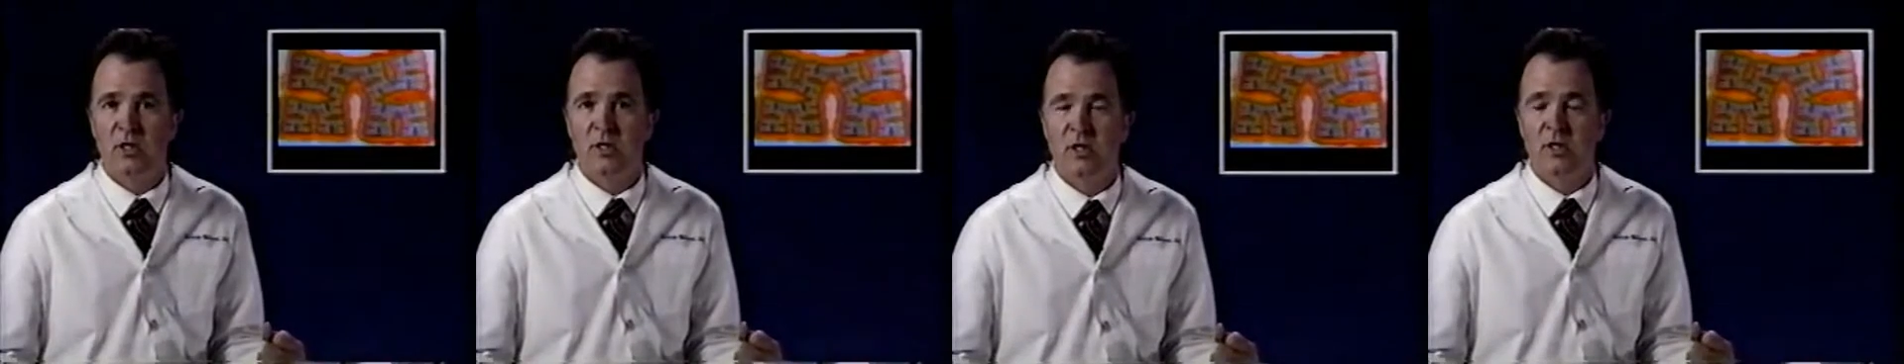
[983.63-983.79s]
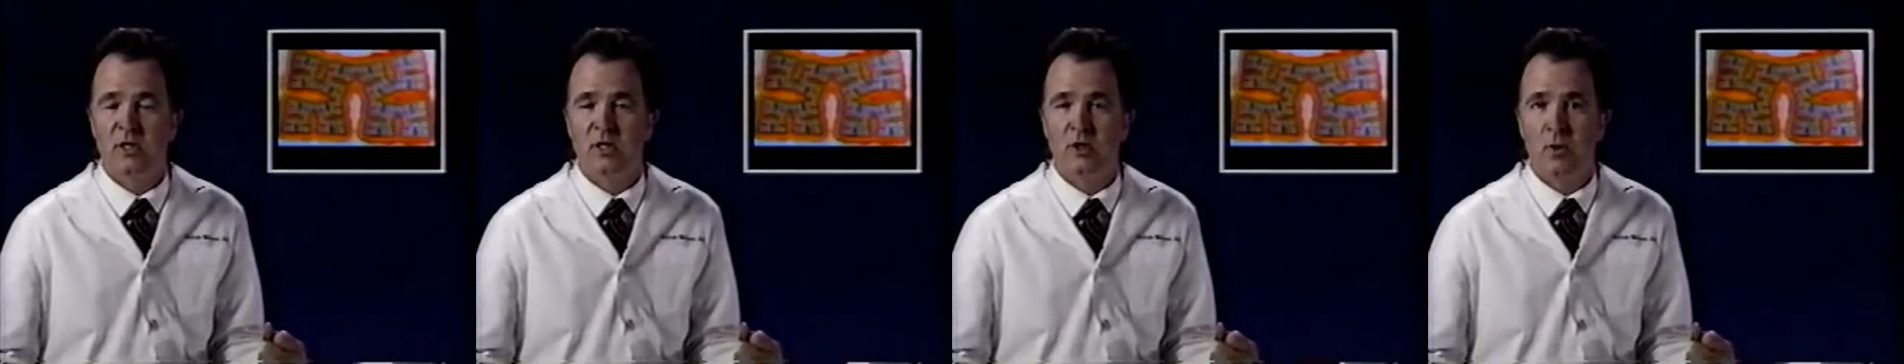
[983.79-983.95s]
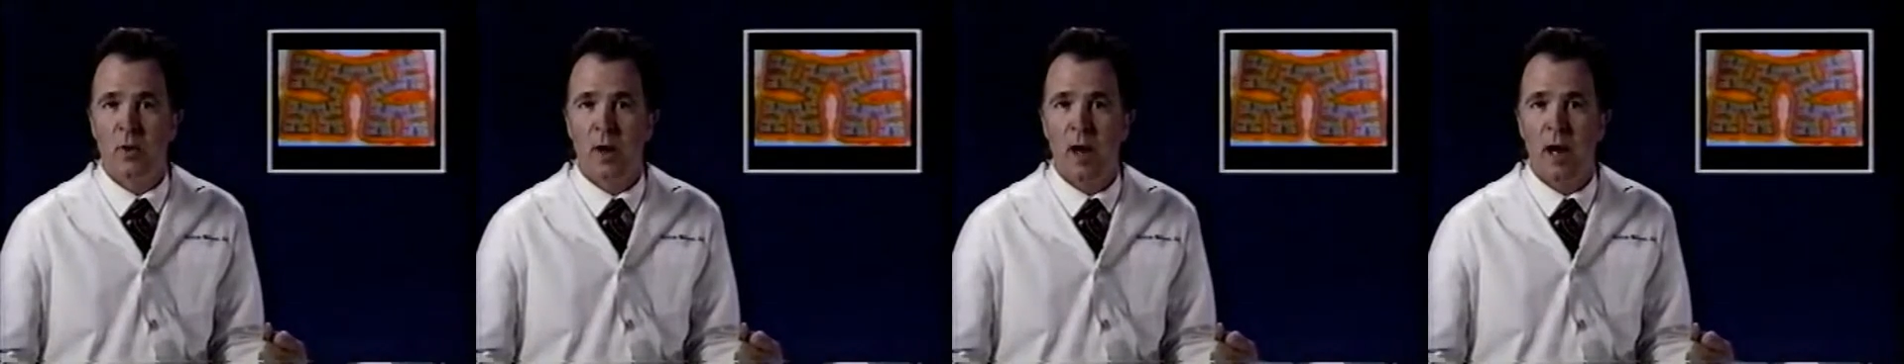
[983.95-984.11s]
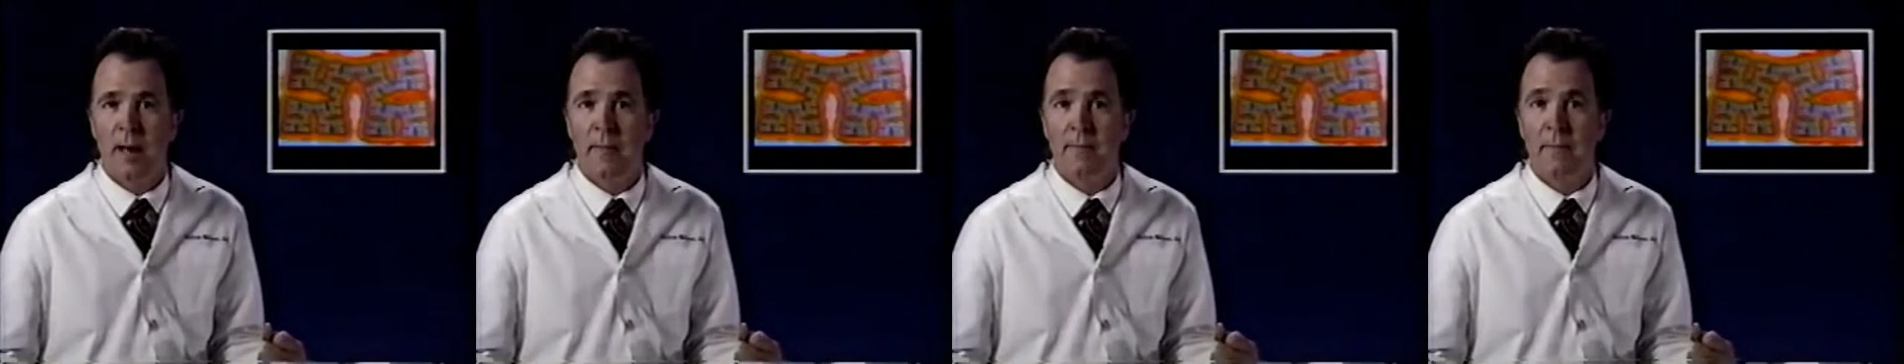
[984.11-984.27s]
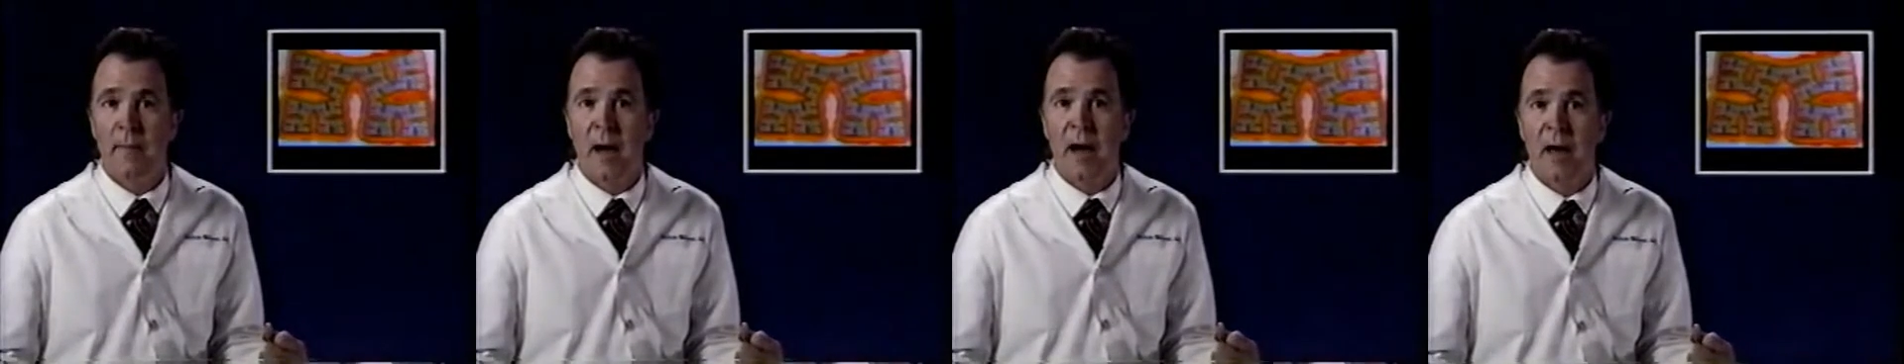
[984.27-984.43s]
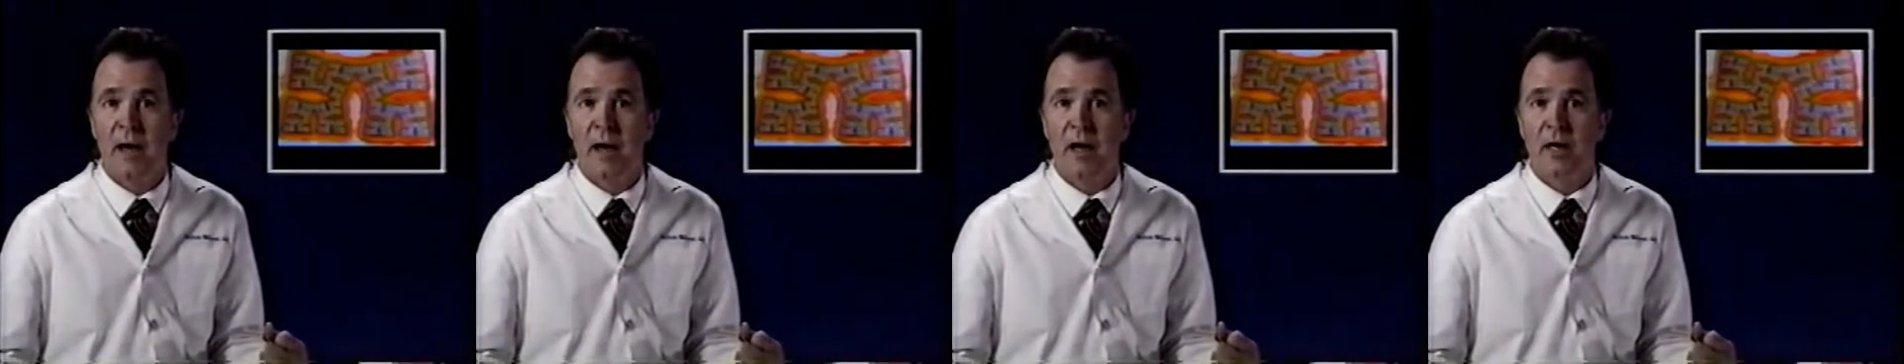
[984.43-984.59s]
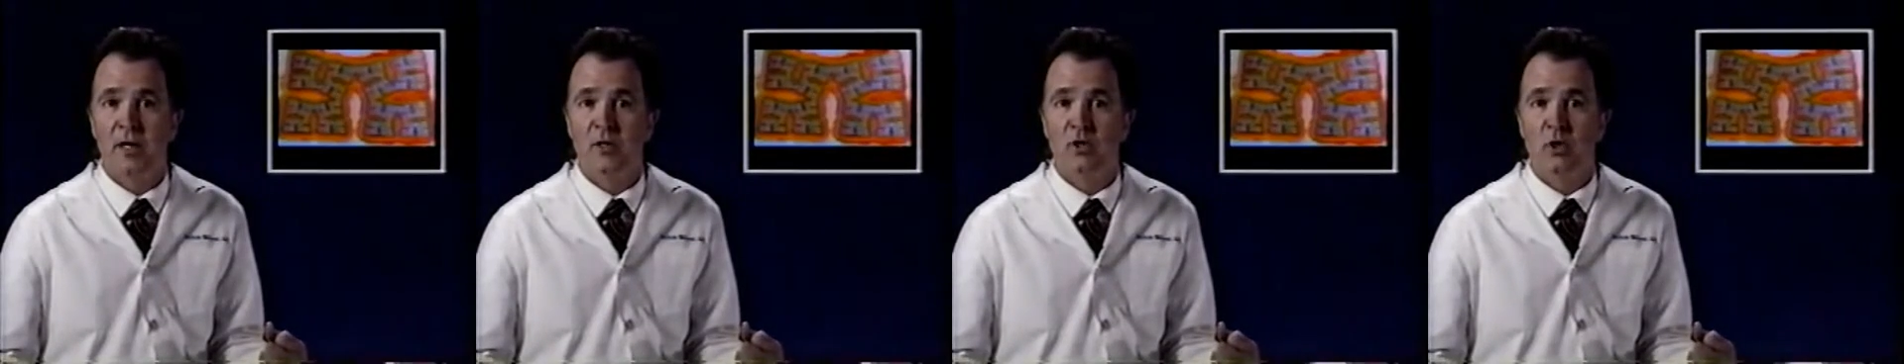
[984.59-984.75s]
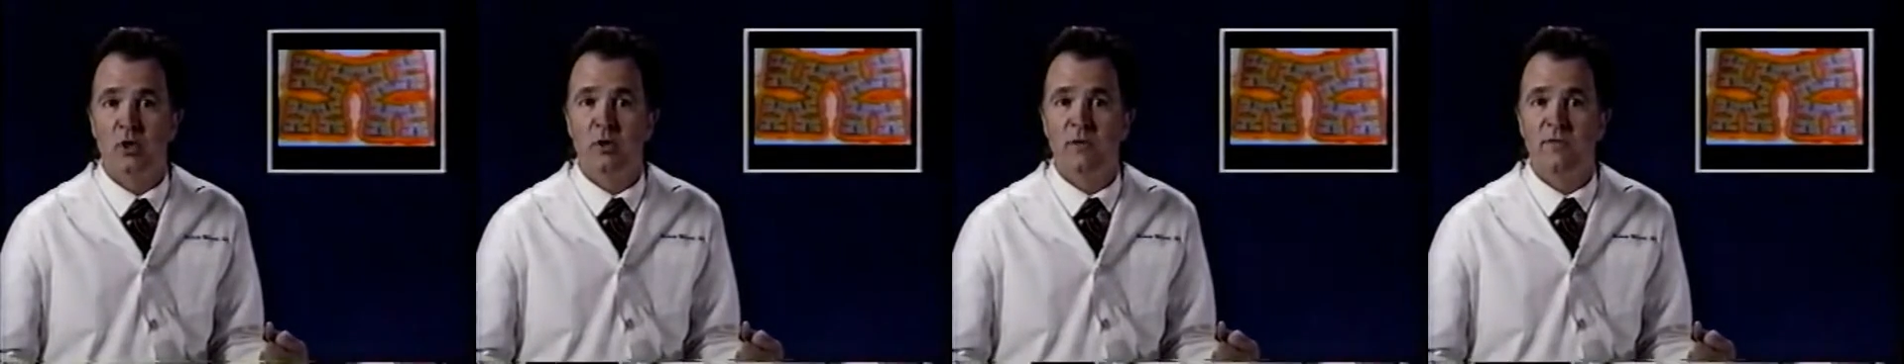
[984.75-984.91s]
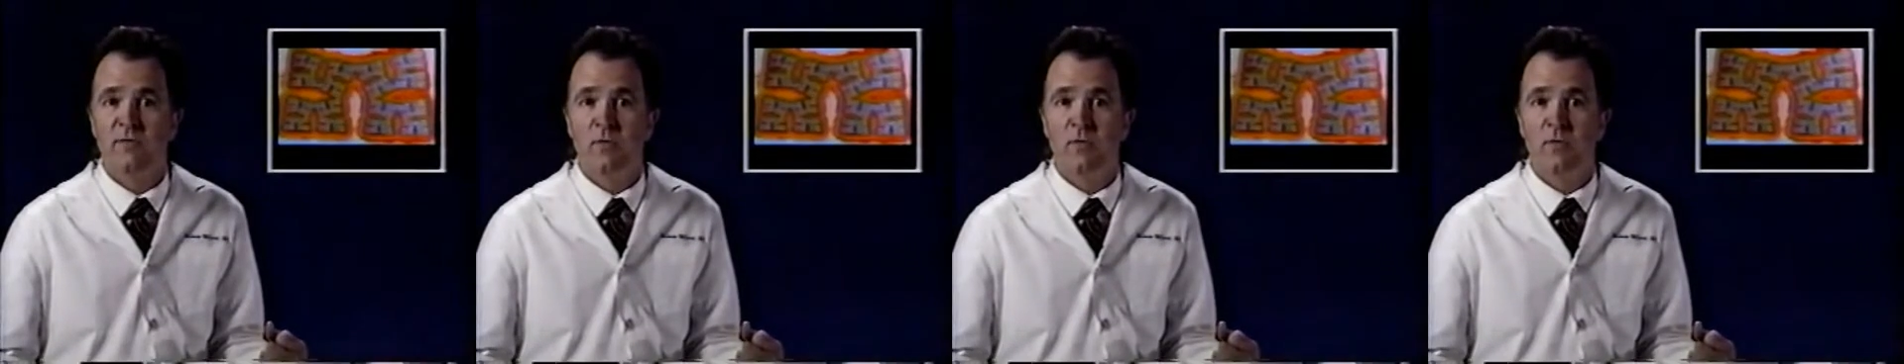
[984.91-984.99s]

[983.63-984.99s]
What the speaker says: describe biological